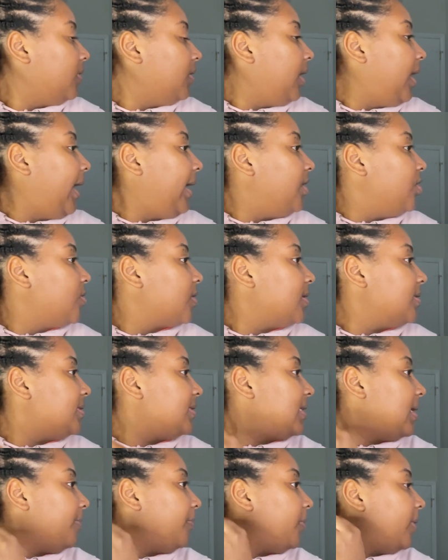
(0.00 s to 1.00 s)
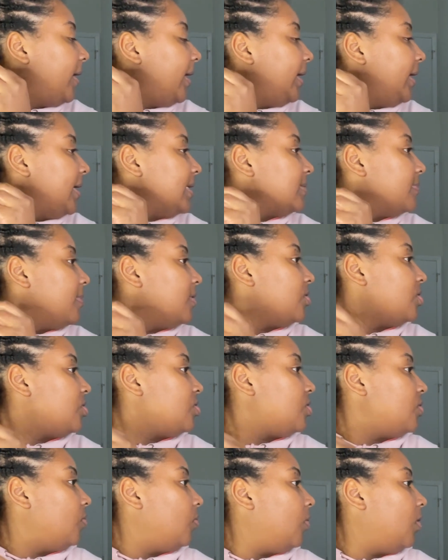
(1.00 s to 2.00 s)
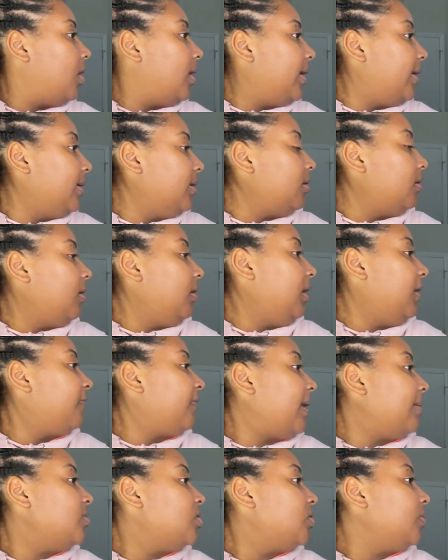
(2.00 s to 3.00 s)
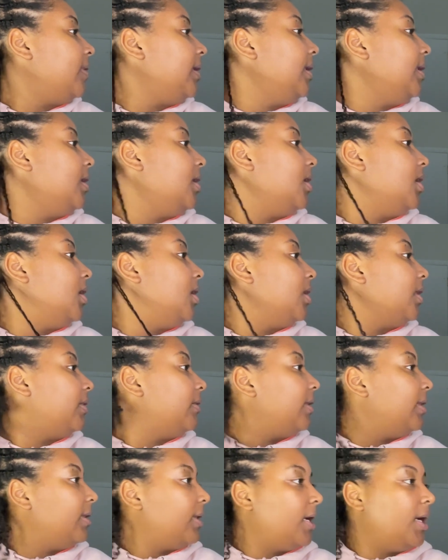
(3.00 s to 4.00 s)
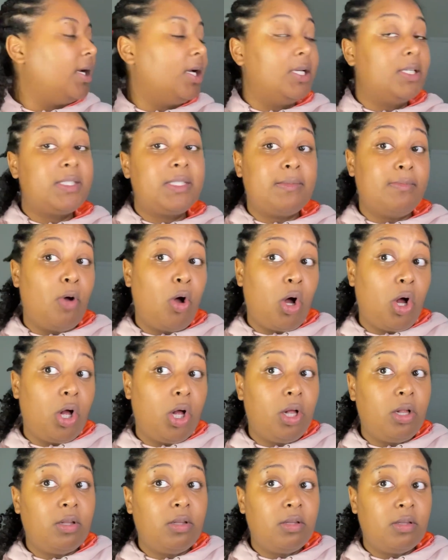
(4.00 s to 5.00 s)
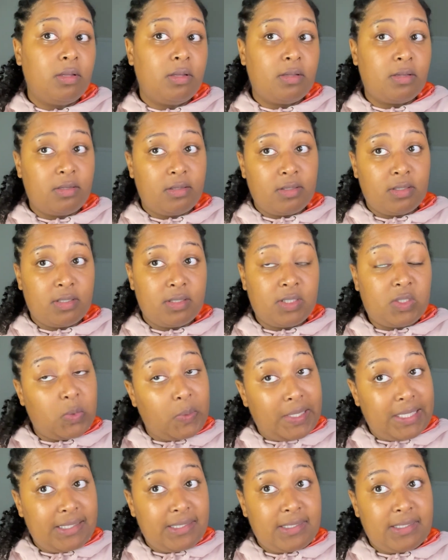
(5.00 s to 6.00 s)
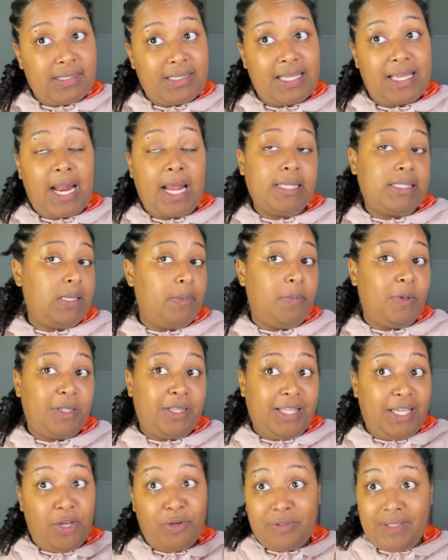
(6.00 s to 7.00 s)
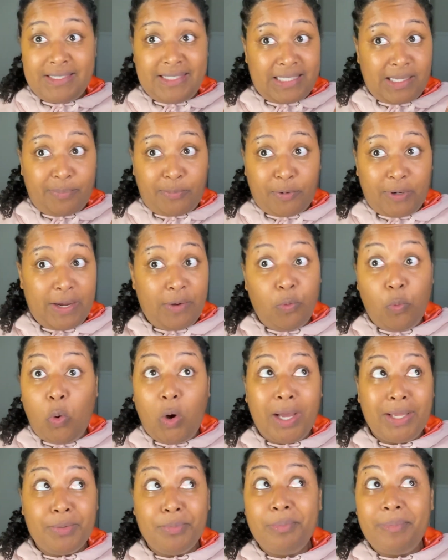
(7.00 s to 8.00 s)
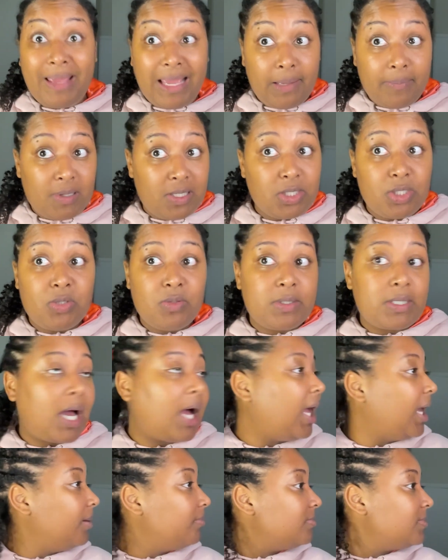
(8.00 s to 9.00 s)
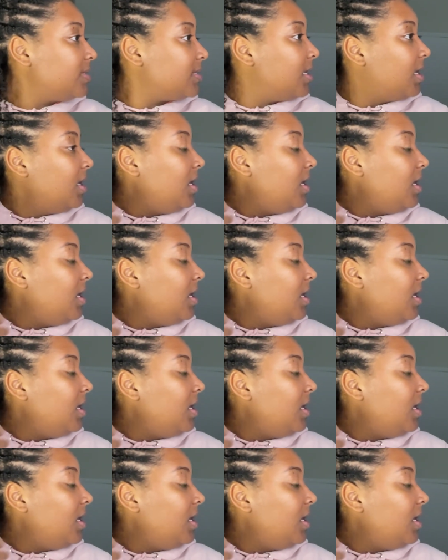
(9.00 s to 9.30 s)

And you can separate as much as you want. If I'm doing a small twist, then I typically only separate 1, maybe 2 times.